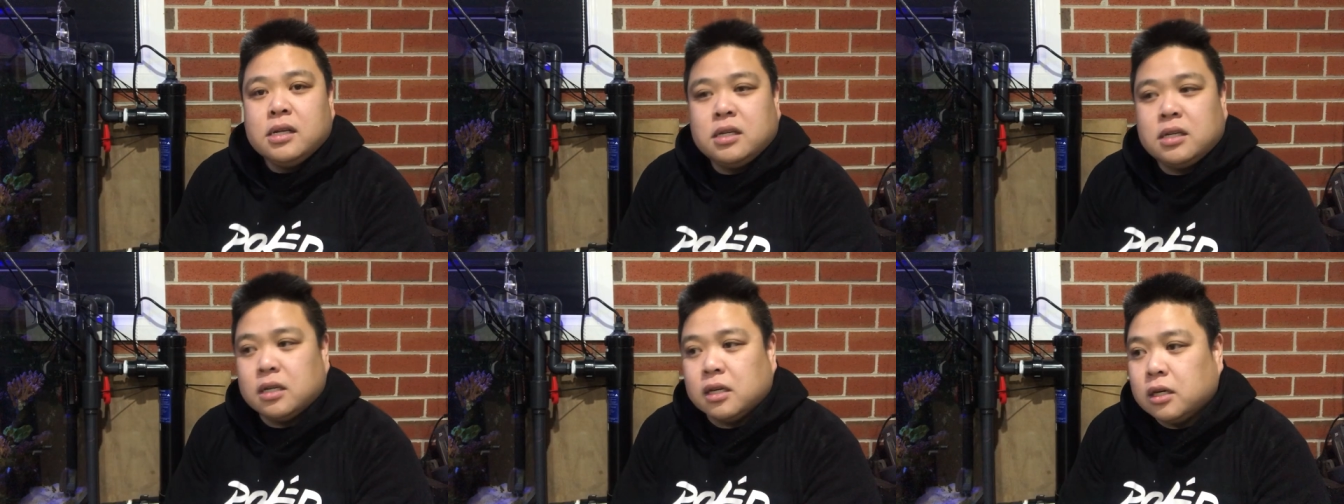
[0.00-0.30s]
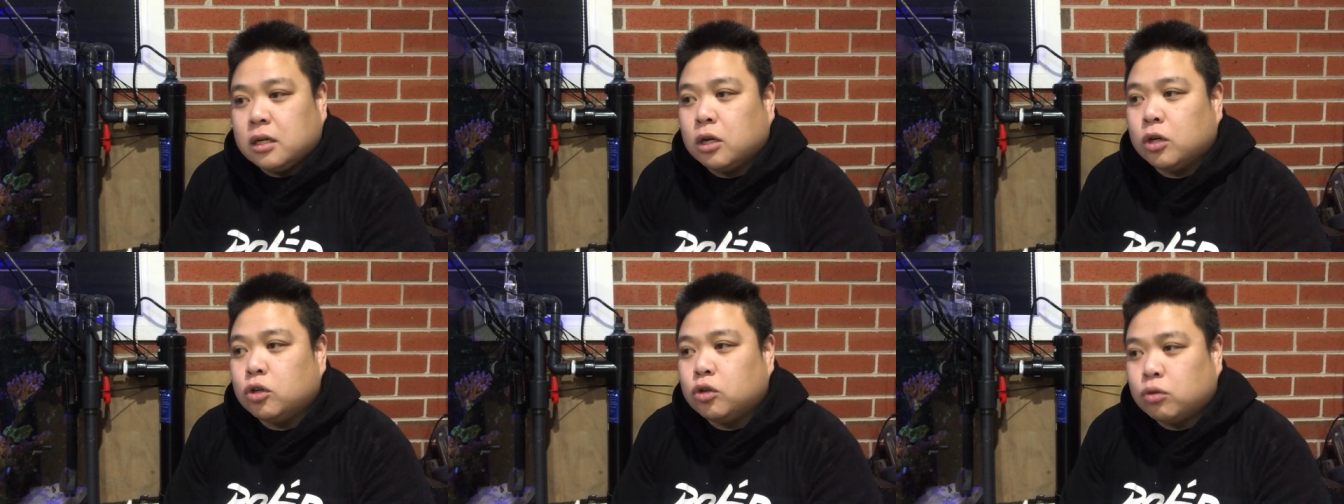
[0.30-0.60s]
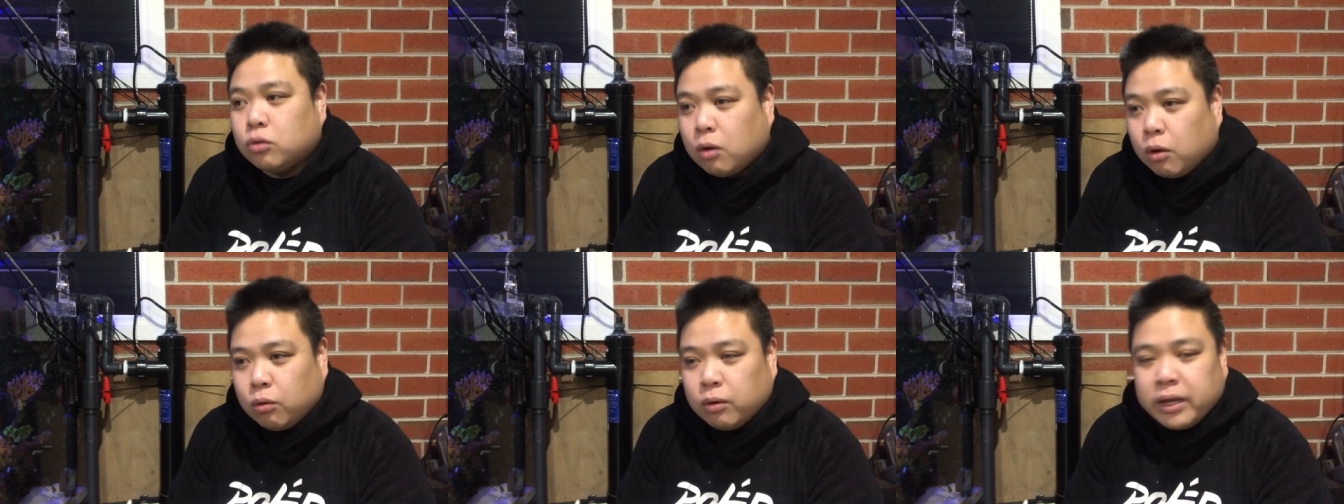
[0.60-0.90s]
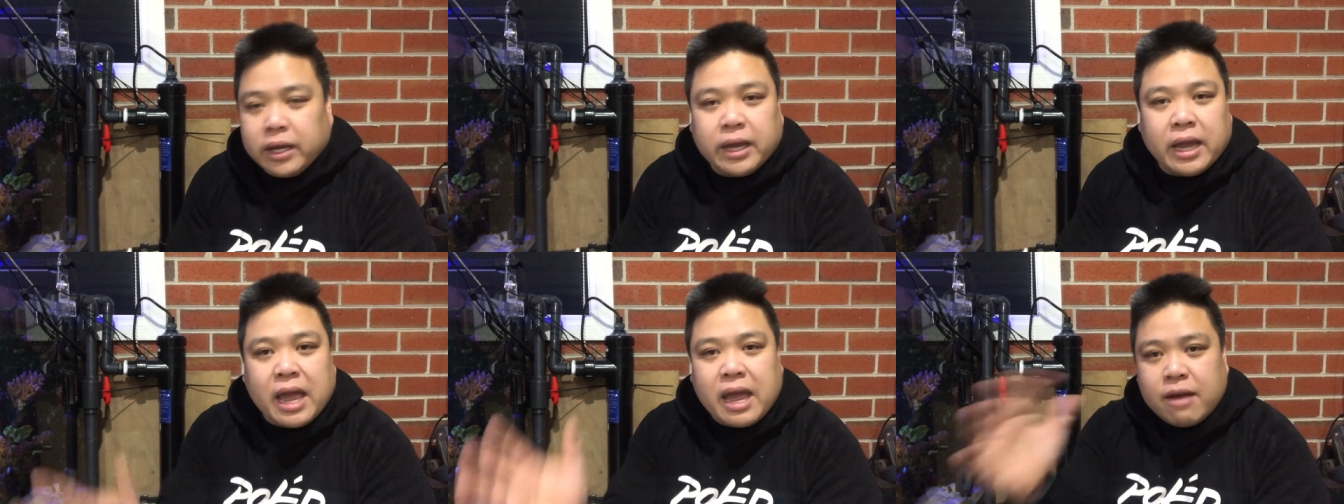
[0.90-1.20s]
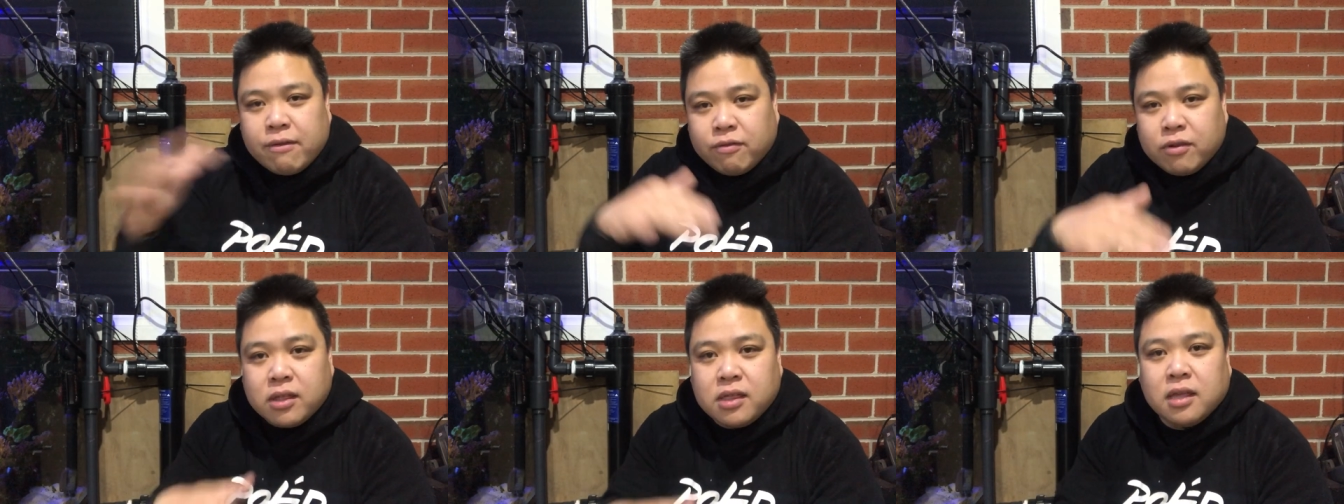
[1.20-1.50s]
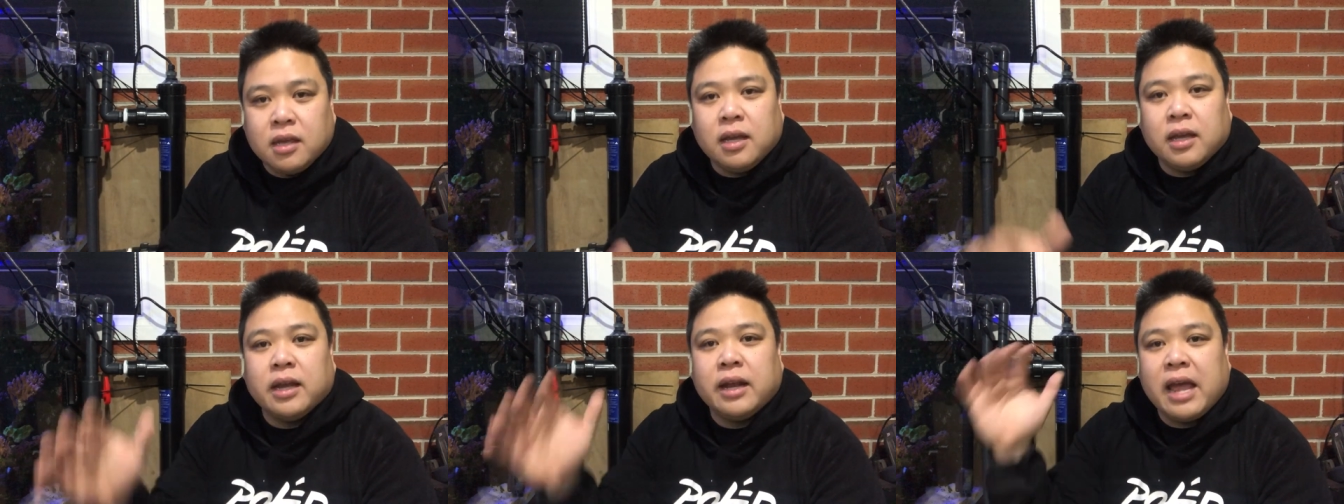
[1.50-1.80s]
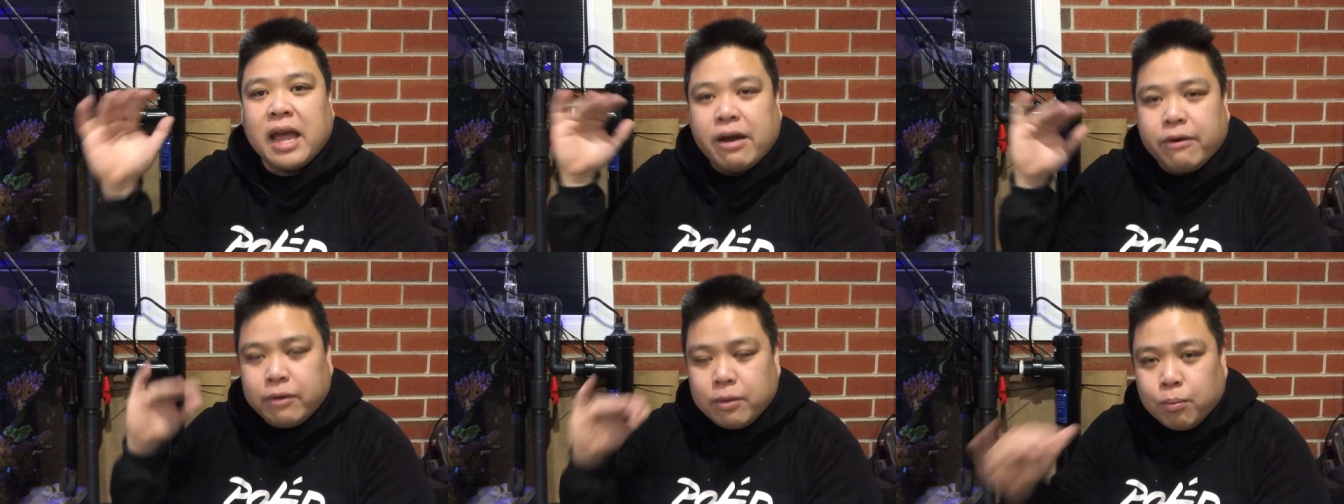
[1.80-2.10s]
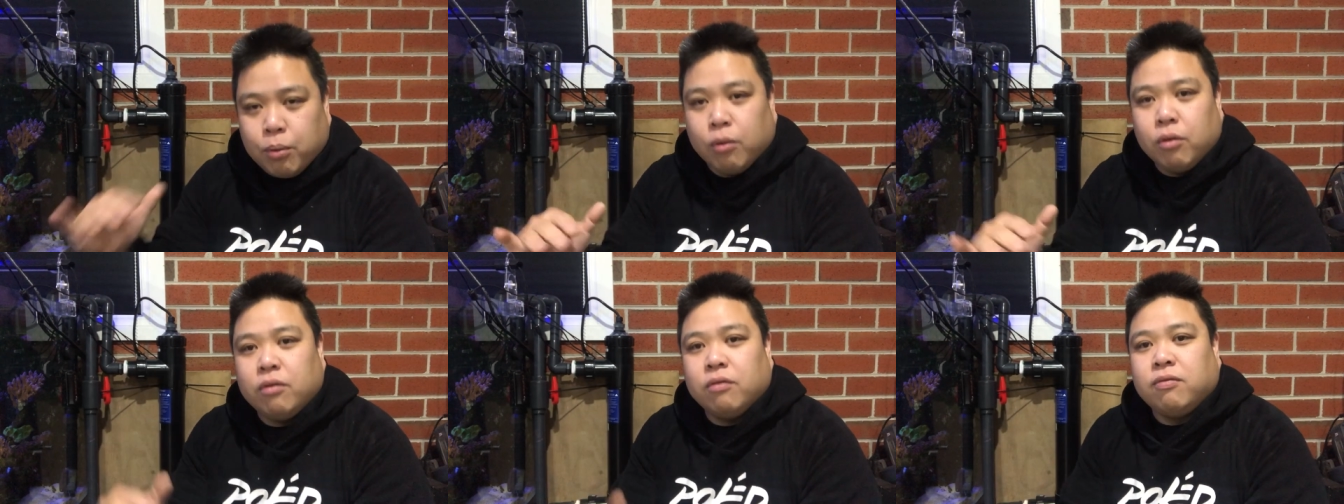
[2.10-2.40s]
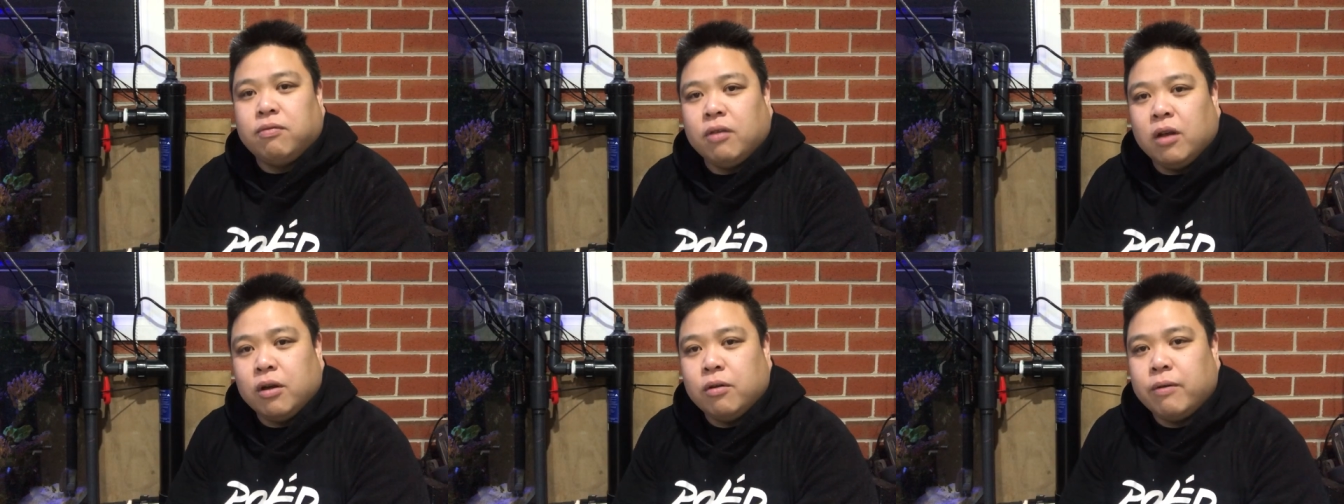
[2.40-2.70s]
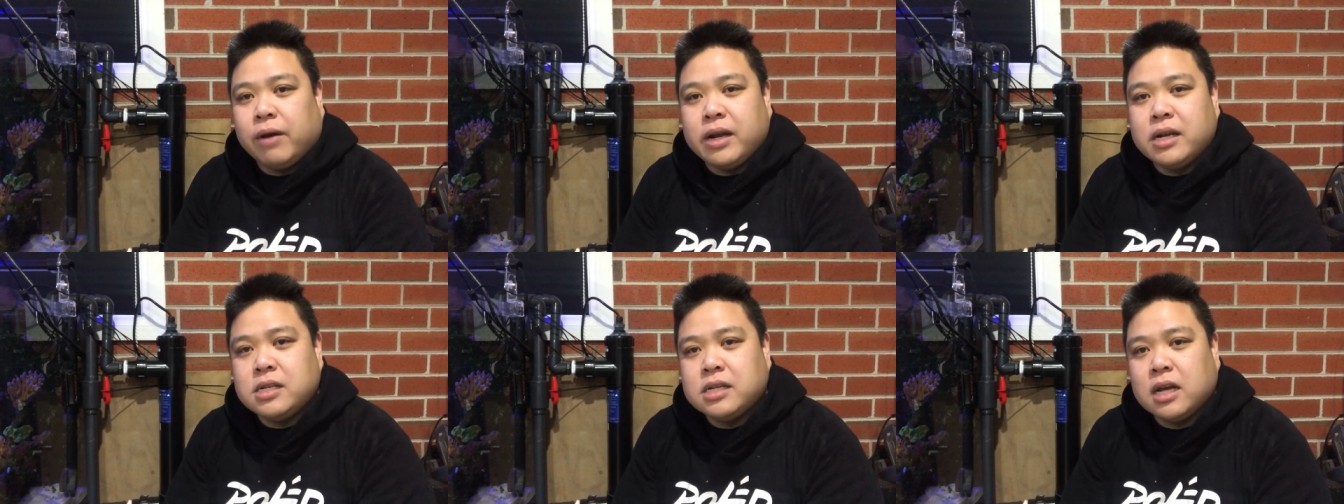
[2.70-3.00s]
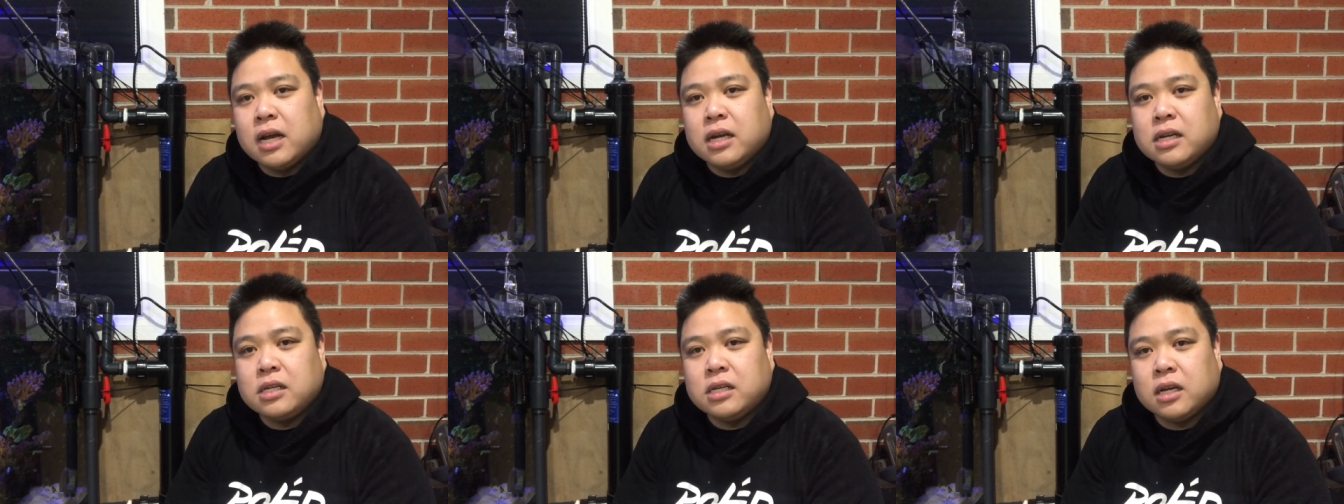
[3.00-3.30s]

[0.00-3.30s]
to controlling everything and how important flow rates are.